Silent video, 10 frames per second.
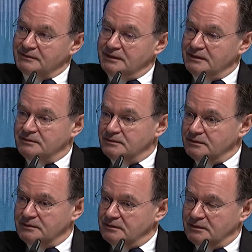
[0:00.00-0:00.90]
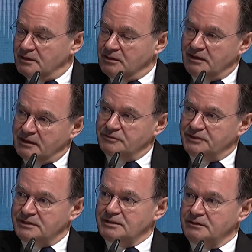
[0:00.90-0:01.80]
need uh, uh, a collective
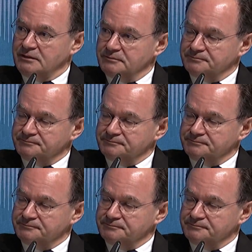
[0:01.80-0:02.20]
understanding.